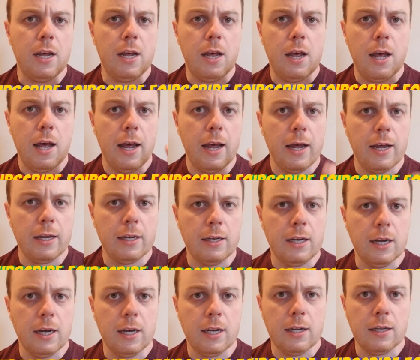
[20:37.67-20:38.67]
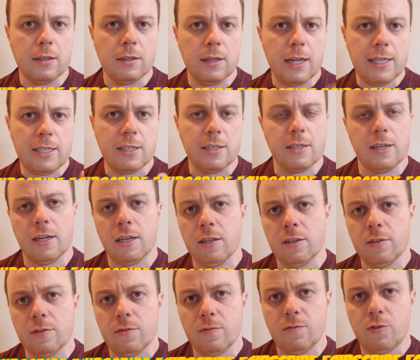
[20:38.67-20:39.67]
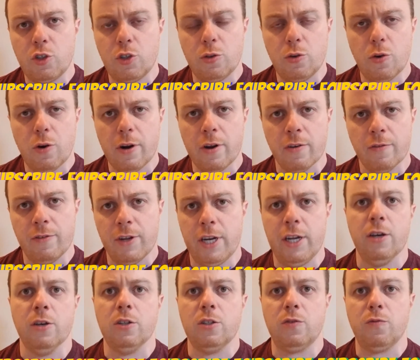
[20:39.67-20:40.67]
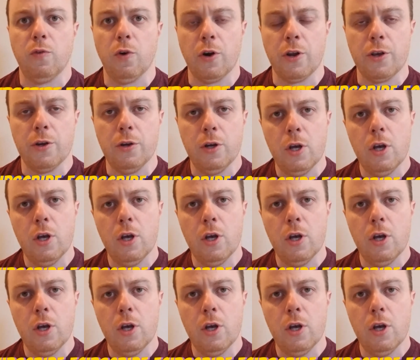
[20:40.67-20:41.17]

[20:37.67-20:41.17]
and lesson and tutorial videos for you.